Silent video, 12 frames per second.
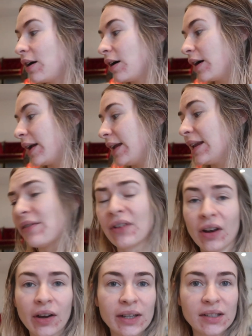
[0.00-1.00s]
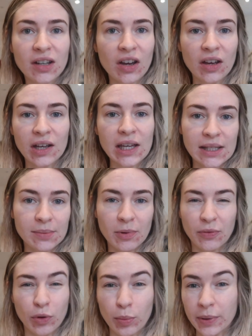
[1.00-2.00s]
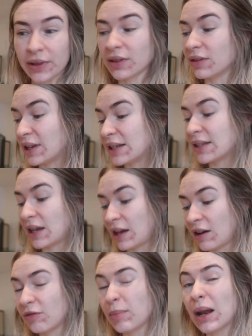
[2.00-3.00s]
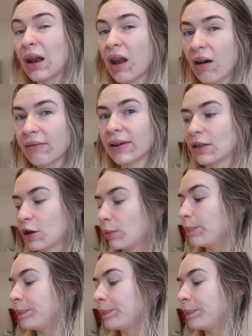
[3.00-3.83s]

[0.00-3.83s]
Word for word: I never liked gherkins before, but this year I've been loving them.